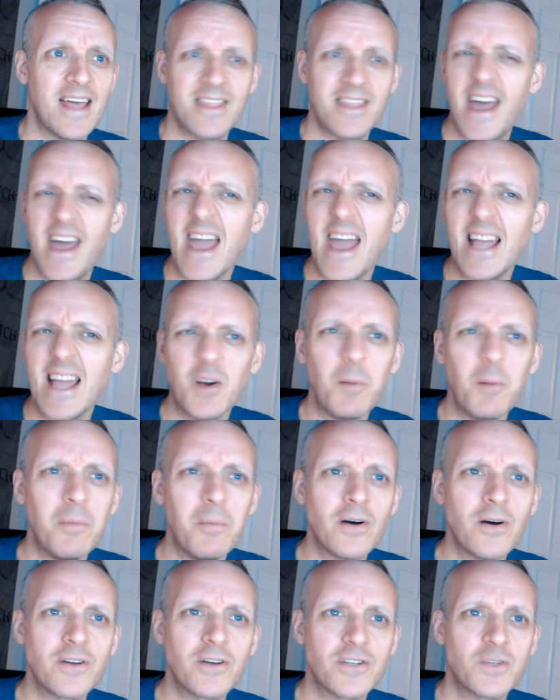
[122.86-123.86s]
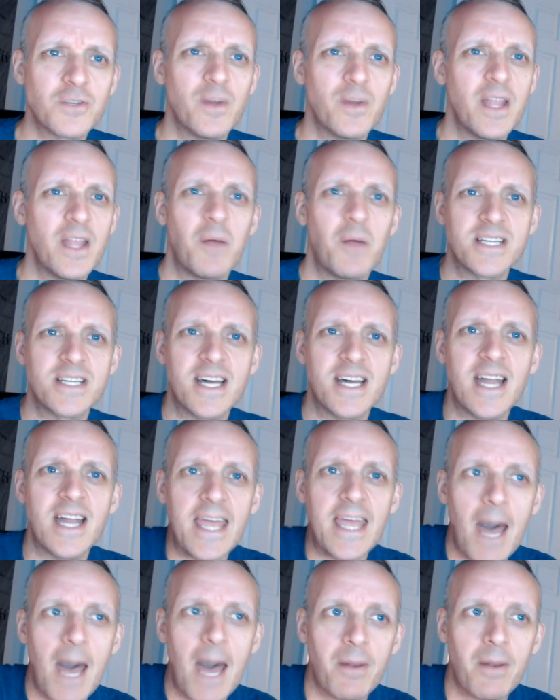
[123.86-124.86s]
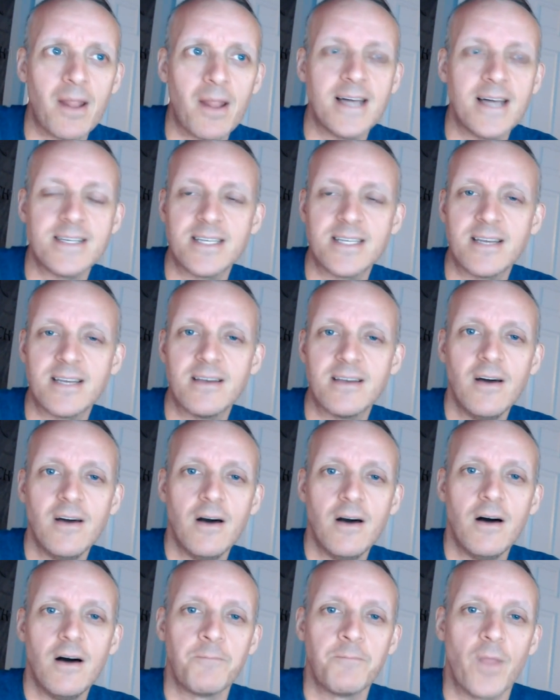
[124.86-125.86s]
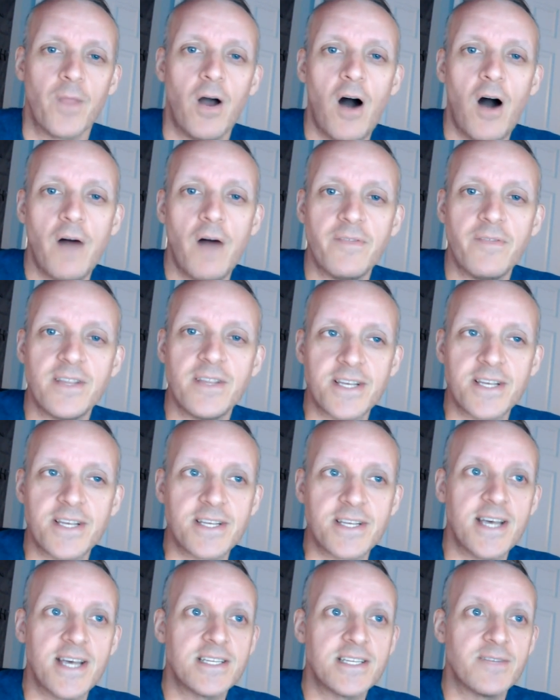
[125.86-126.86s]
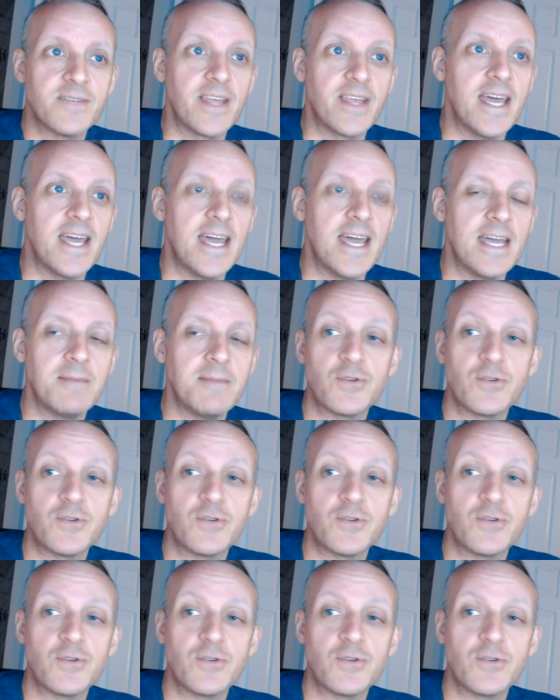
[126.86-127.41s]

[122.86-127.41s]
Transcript: Halo books where they were just kind of capitalizing off of the success of the game.